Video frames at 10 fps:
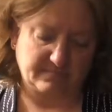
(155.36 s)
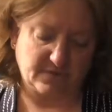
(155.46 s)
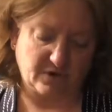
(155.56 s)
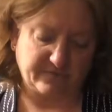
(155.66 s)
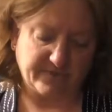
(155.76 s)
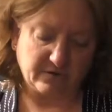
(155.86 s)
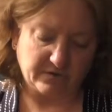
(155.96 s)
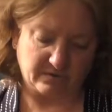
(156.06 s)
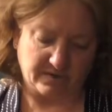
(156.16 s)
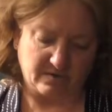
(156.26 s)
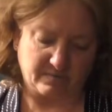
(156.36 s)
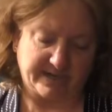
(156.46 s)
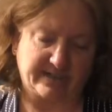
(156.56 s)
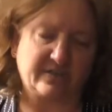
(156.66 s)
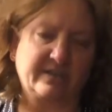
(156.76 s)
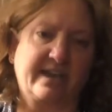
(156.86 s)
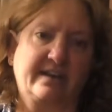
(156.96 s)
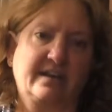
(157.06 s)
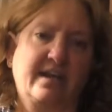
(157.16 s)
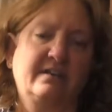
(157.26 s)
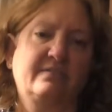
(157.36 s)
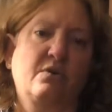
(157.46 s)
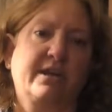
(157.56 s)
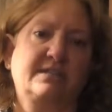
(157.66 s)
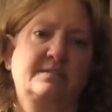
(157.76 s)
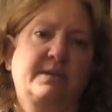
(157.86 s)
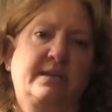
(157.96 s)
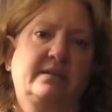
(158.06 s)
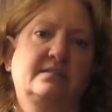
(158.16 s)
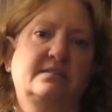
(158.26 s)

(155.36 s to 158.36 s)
Her photo, though, when I look at it, kind of haunts me.